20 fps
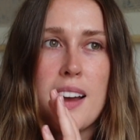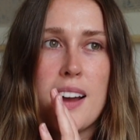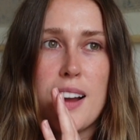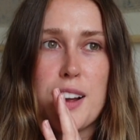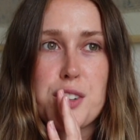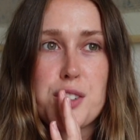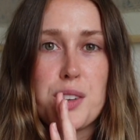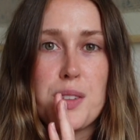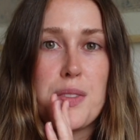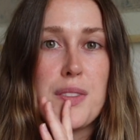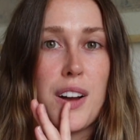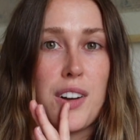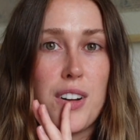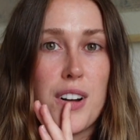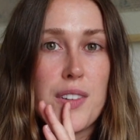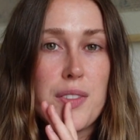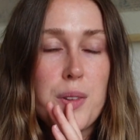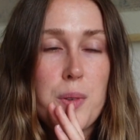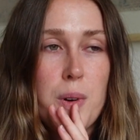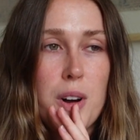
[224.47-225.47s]
actually fell
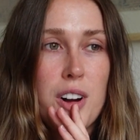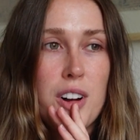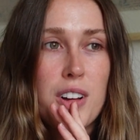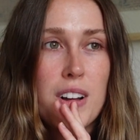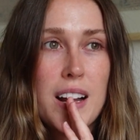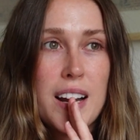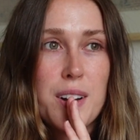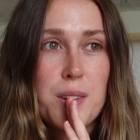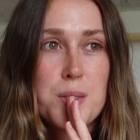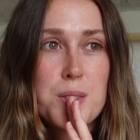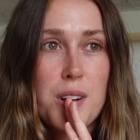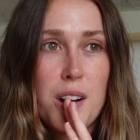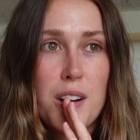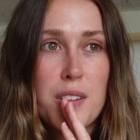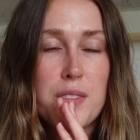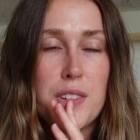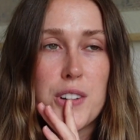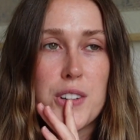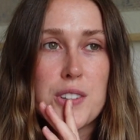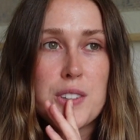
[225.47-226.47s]
off the wall and it was
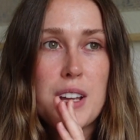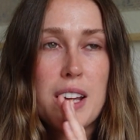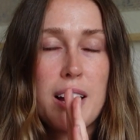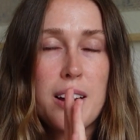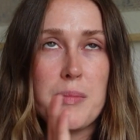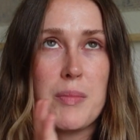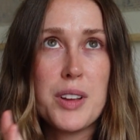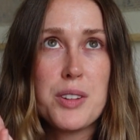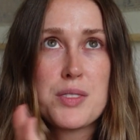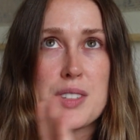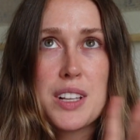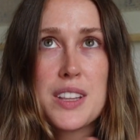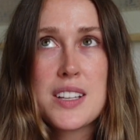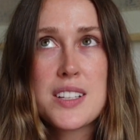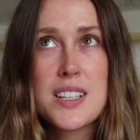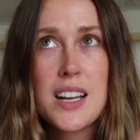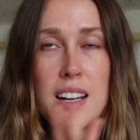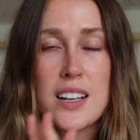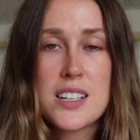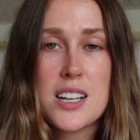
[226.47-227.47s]
awful. It was like the
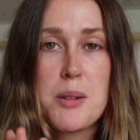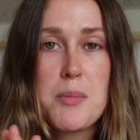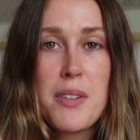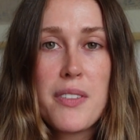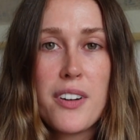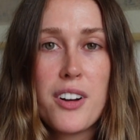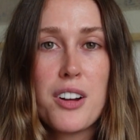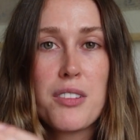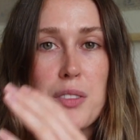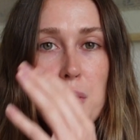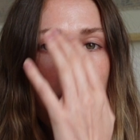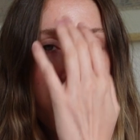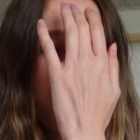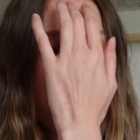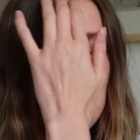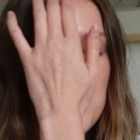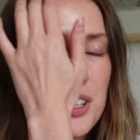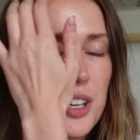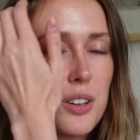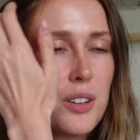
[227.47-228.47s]
second time it fell off the
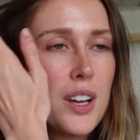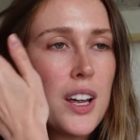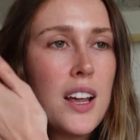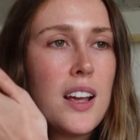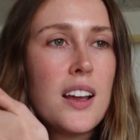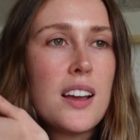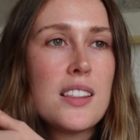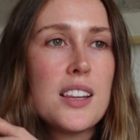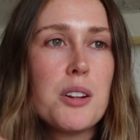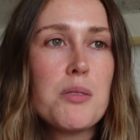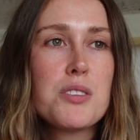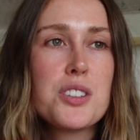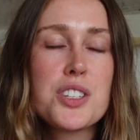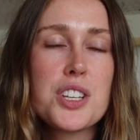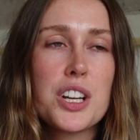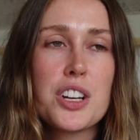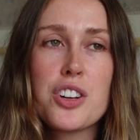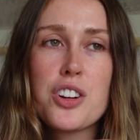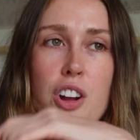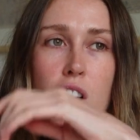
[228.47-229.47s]
wall, so they were just
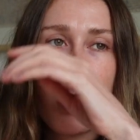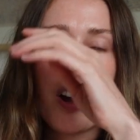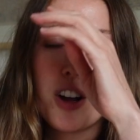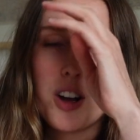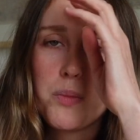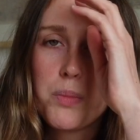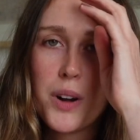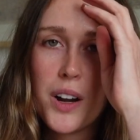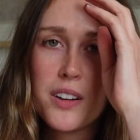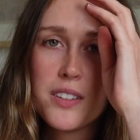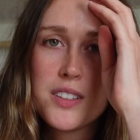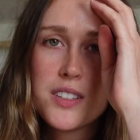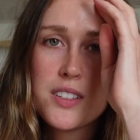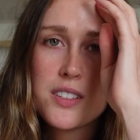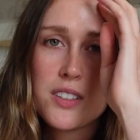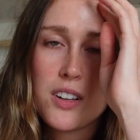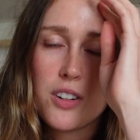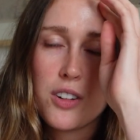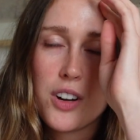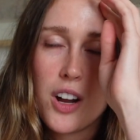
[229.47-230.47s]
like not good
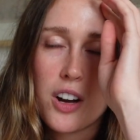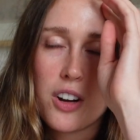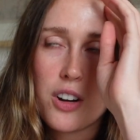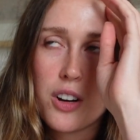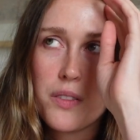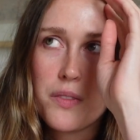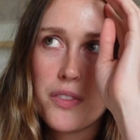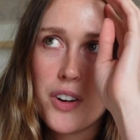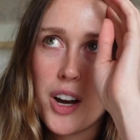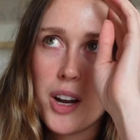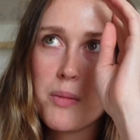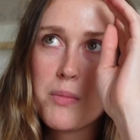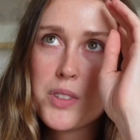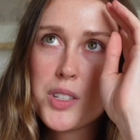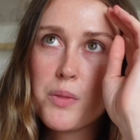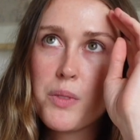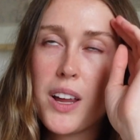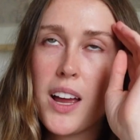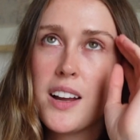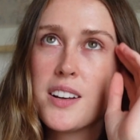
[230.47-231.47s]
prints or not good frames,
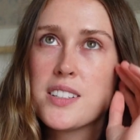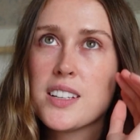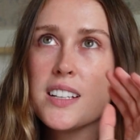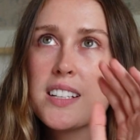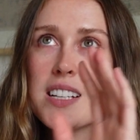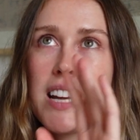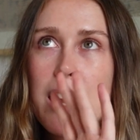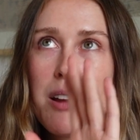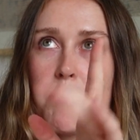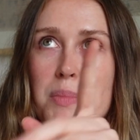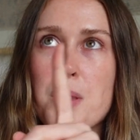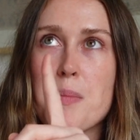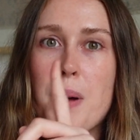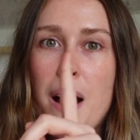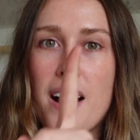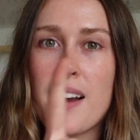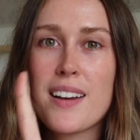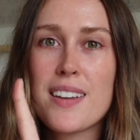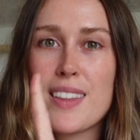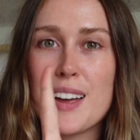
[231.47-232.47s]
and we had to like tape the
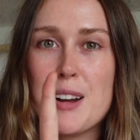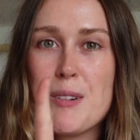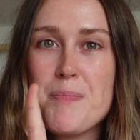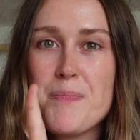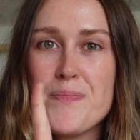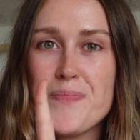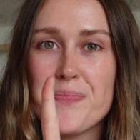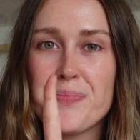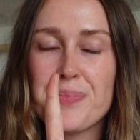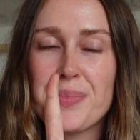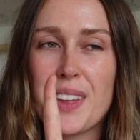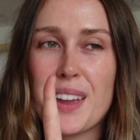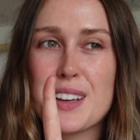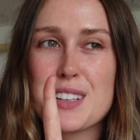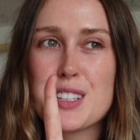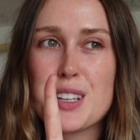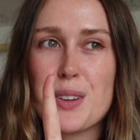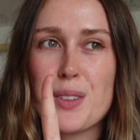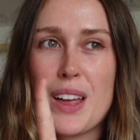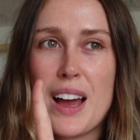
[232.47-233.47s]
back of them
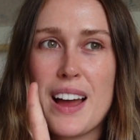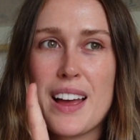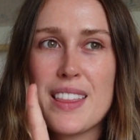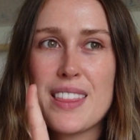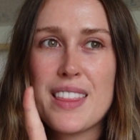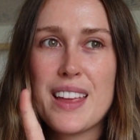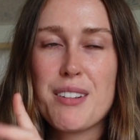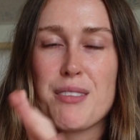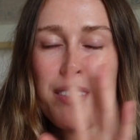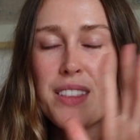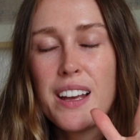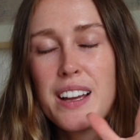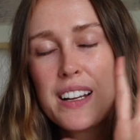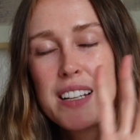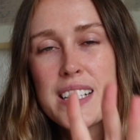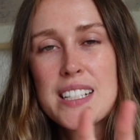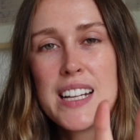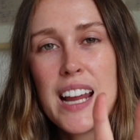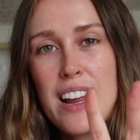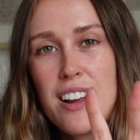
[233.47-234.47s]
so that they would like
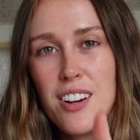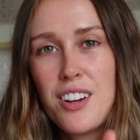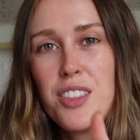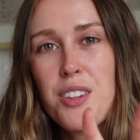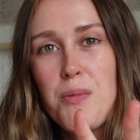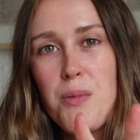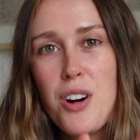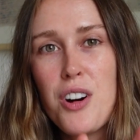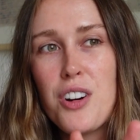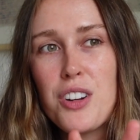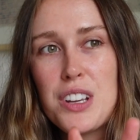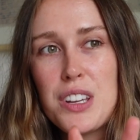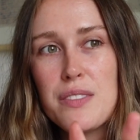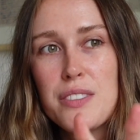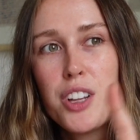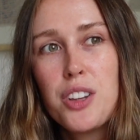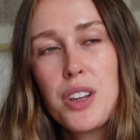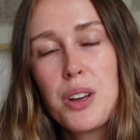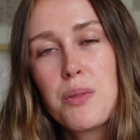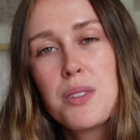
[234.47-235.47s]
stay on the wall even
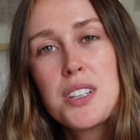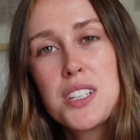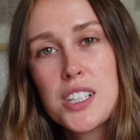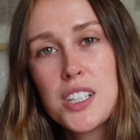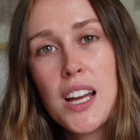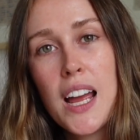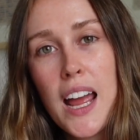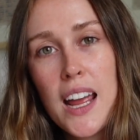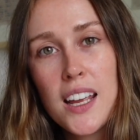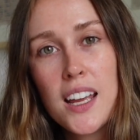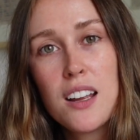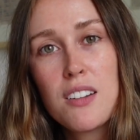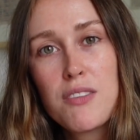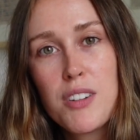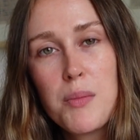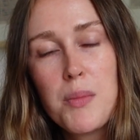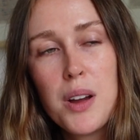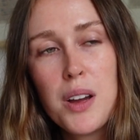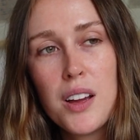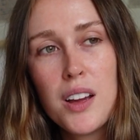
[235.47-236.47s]
though they were still hanging
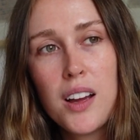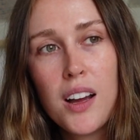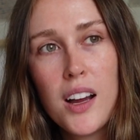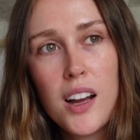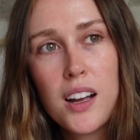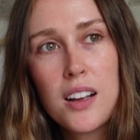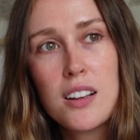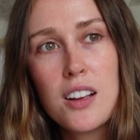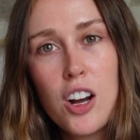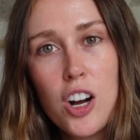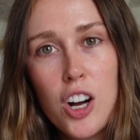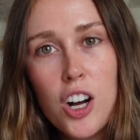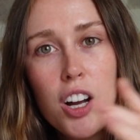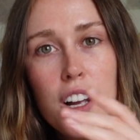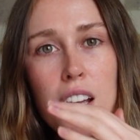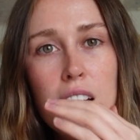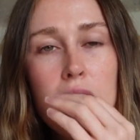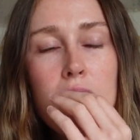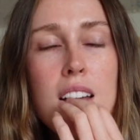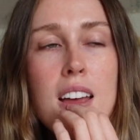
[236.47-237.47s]
from a
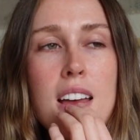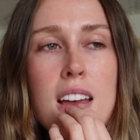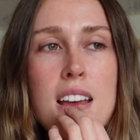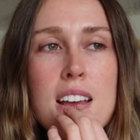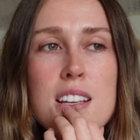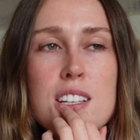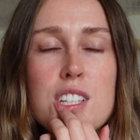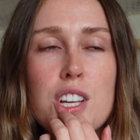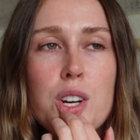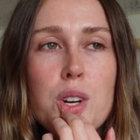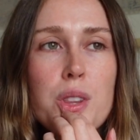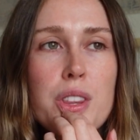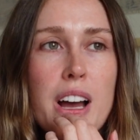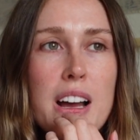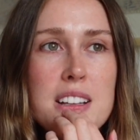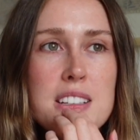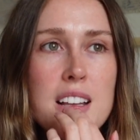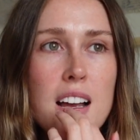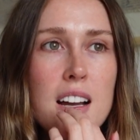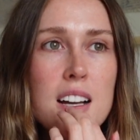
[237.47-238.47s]
hook. So
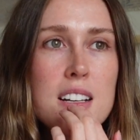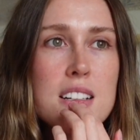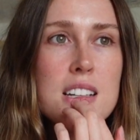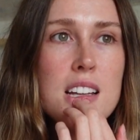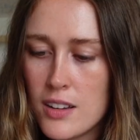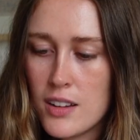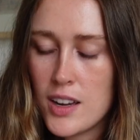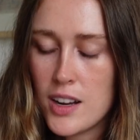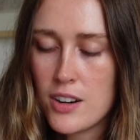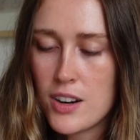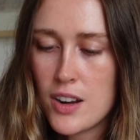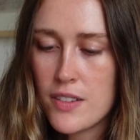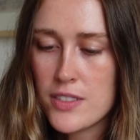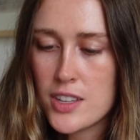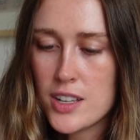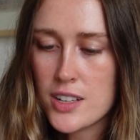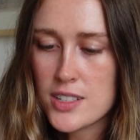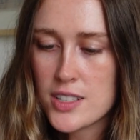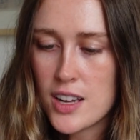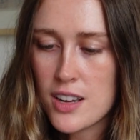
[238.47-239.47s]
that sucked. I don't have
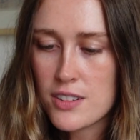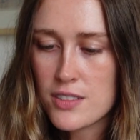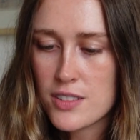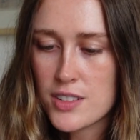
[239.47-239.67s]
the exact